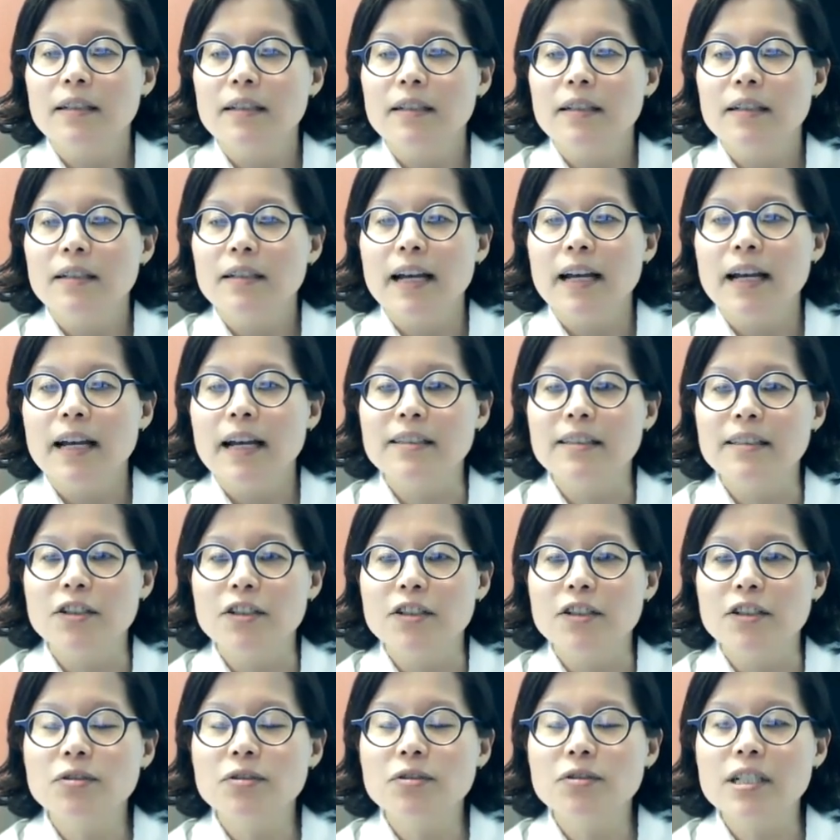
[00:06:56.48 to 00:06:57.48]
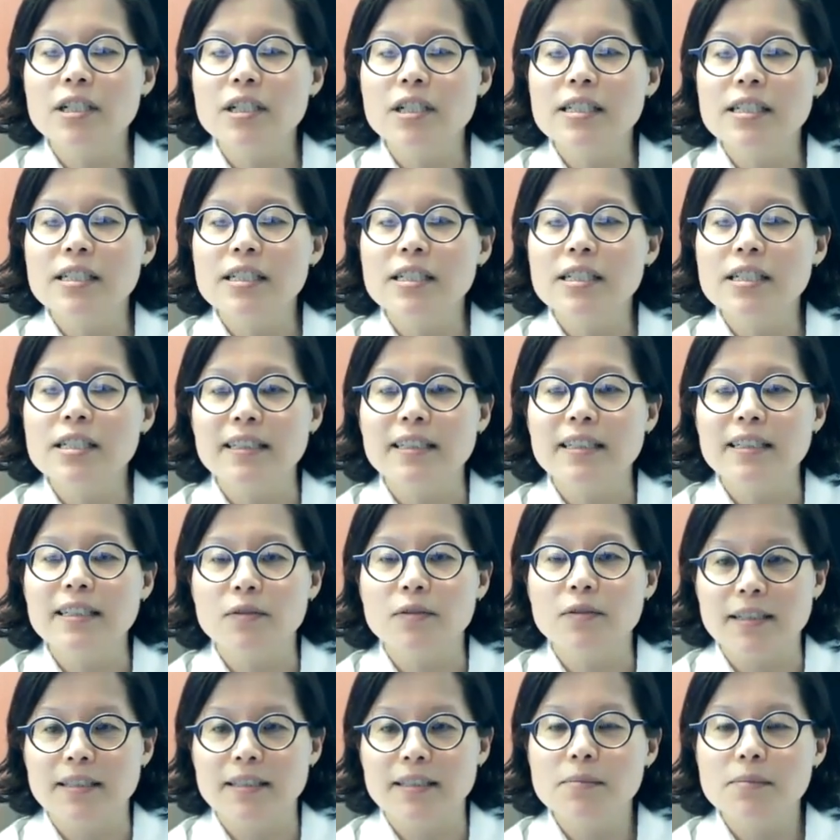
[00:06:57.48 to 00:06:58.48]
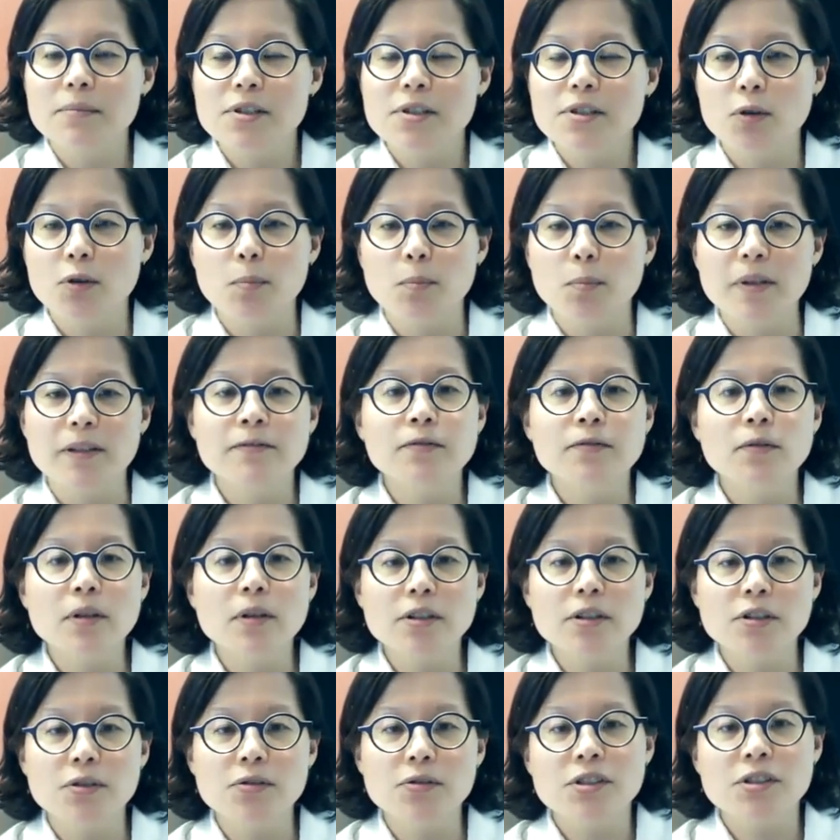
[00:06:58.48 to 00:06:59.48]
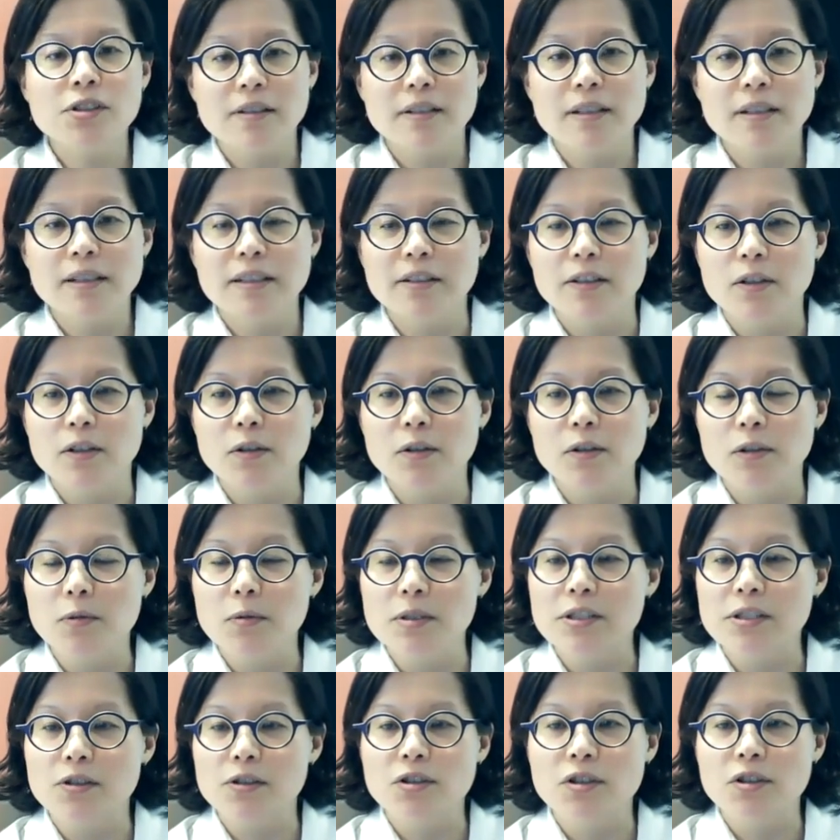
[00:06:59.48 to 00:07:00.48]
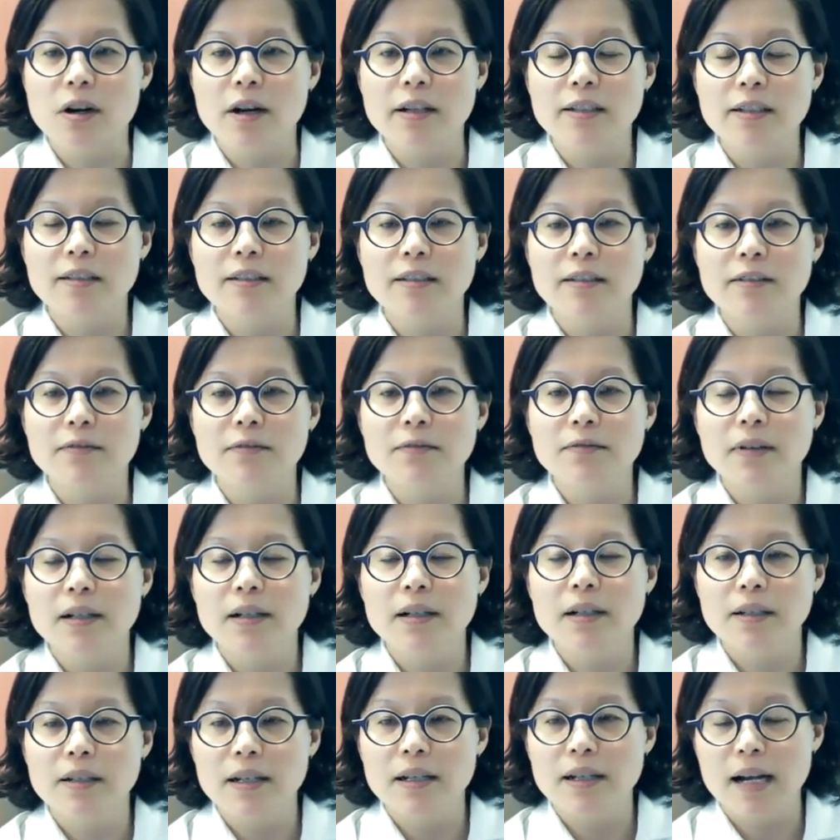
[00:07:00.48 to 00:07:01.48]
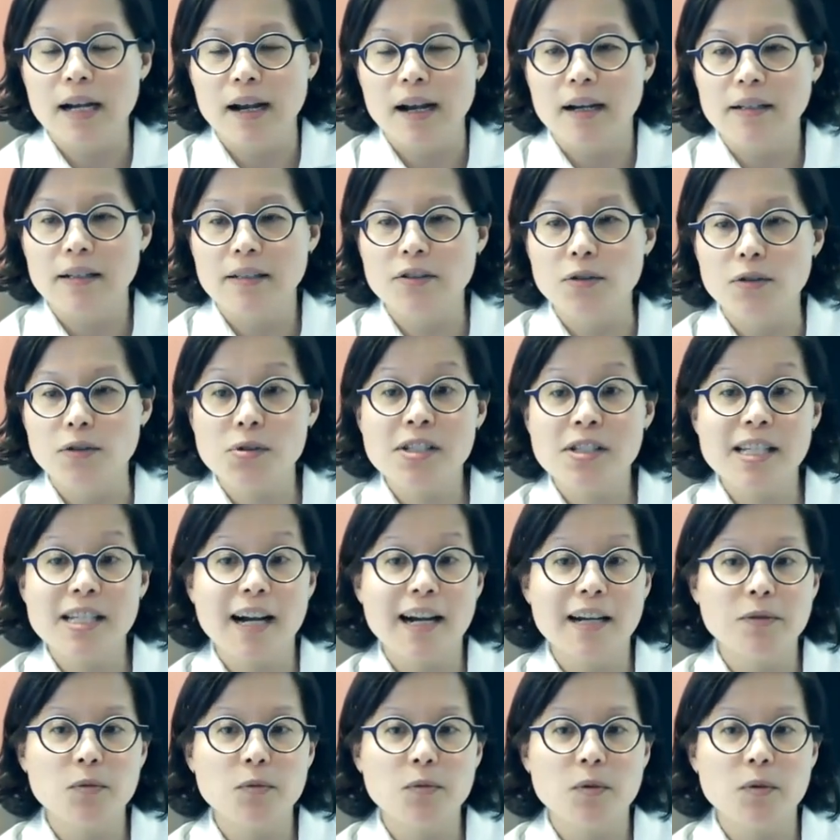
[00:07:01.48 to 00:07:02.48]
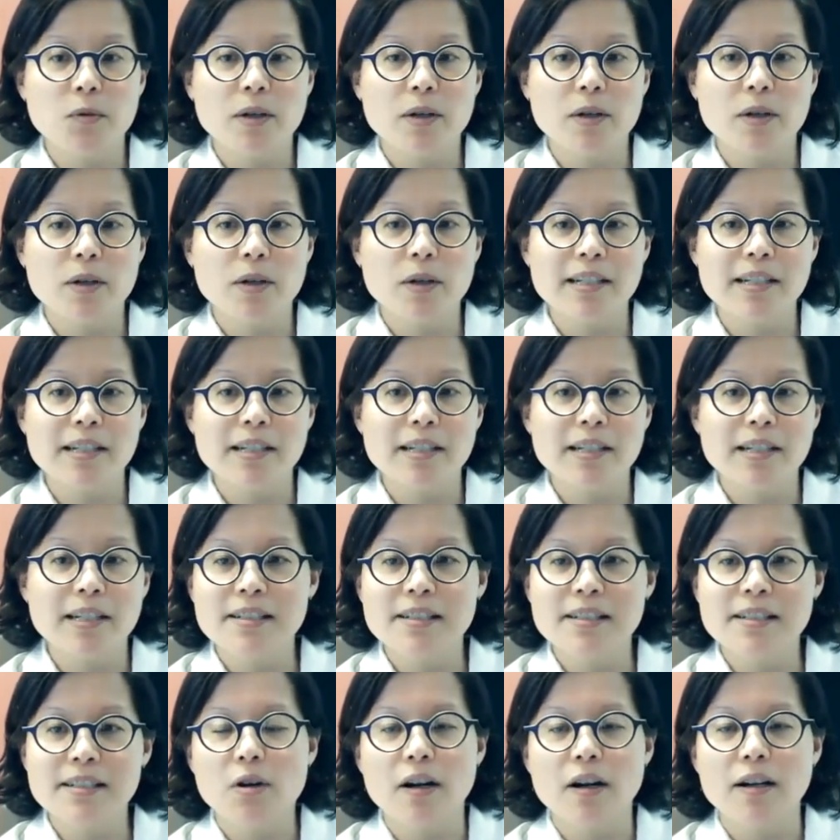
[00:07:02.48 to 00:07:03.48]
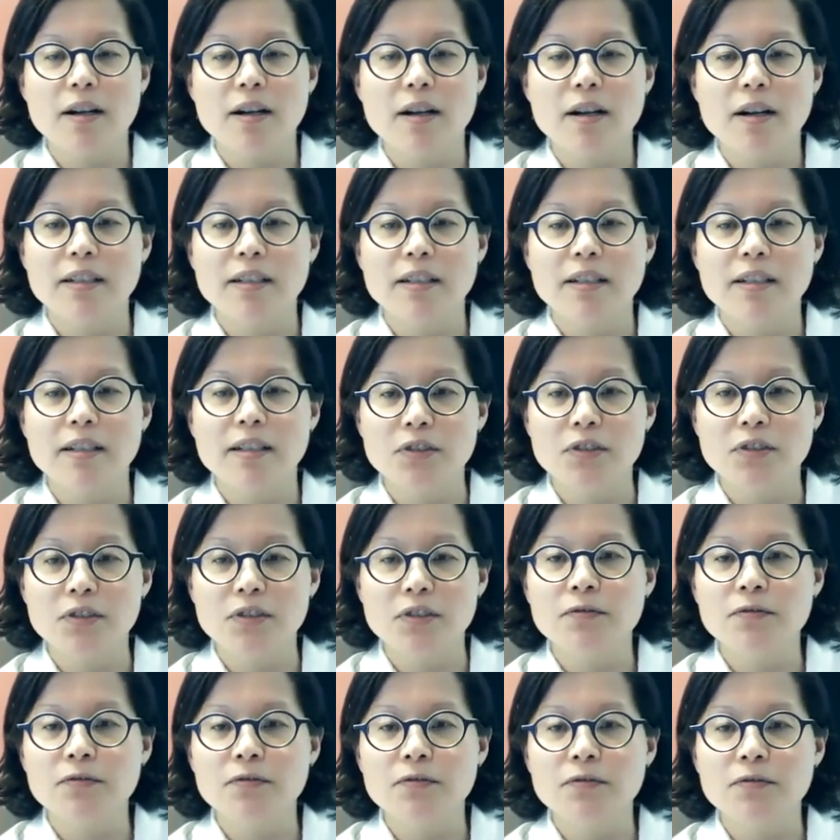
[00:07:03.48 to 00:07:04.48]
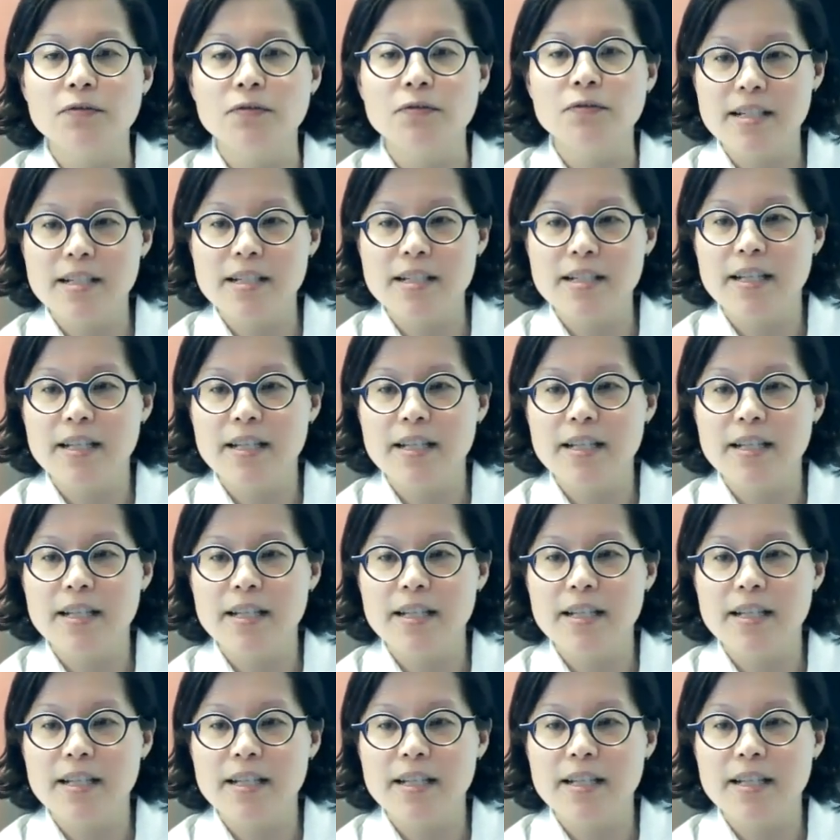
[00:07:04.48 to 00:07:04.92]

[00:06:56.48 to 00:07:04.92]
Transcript: and then the uterus, and then the rectum. So before you, you know, it was a drawing of you sideways. This is a drawing of you full front.